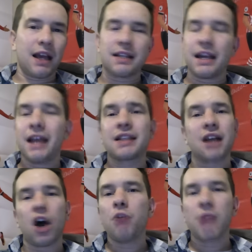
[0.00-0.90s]
it's
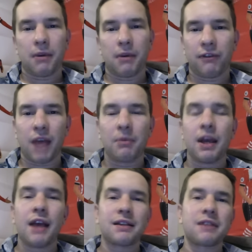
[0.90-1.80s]
a homecoming for him.
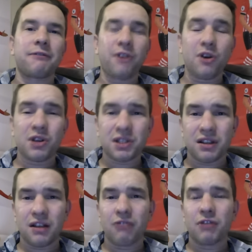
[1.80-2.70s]
It's his
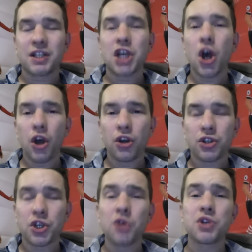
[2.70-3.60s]
first
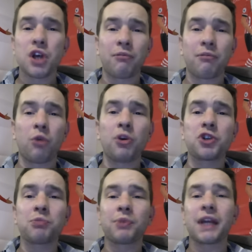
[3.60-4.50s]
return to Turf Moor.
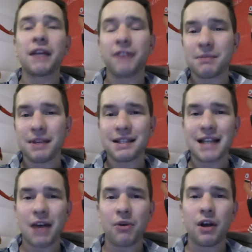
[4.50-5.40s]
Would you believe it? He's
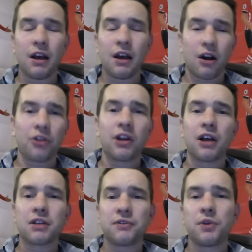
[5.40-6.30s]
missed out on the
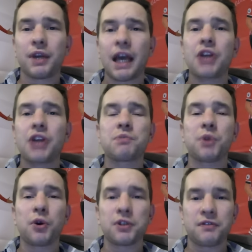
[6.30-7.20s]
last few occasions
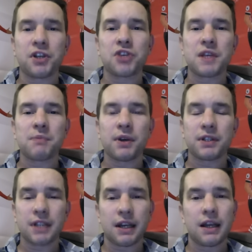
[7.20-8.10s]
because of injuries,
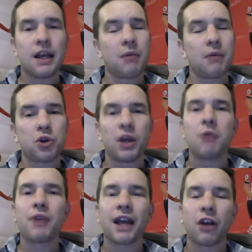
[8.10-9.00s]
but I'm sure
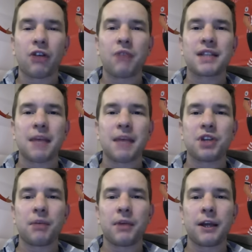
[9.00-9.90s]
he will get a great
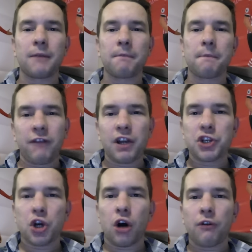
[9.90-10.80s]
reception up there. And to
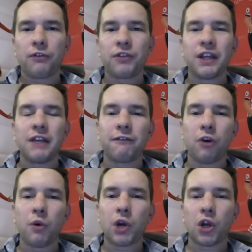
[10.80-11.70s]
finish off the
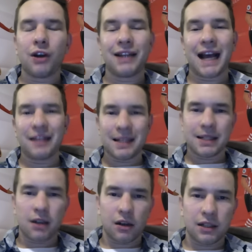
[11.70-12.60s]
forward line and the
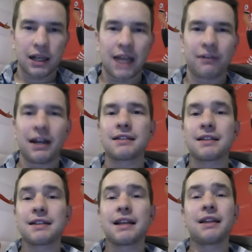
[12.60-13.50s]
starting 11, as
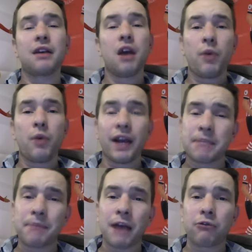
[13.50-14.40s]
I said, we
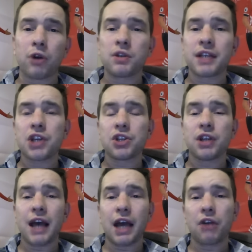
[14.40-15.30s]
expect
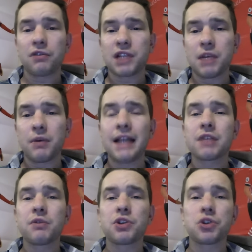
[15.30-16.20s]
rotation, and obviously we
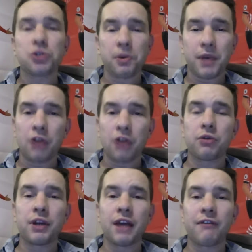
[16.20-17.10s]
need to ensure that we go
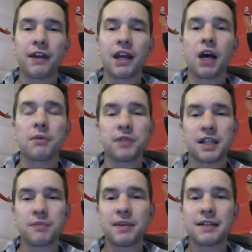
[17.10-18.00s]
through in the FA Cup. So
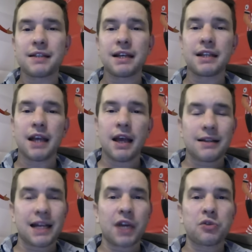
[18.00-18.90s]
this being said,
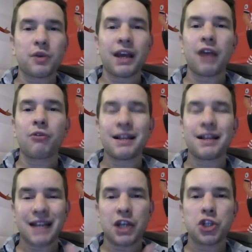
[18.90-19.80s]
Tadic will get a
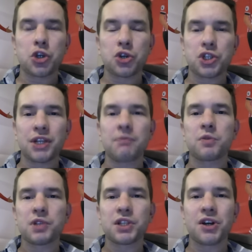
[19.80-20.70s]
rest and Josh
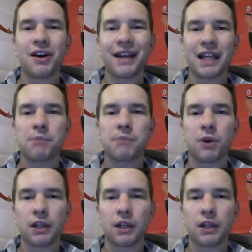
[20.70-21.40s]
Sims will start against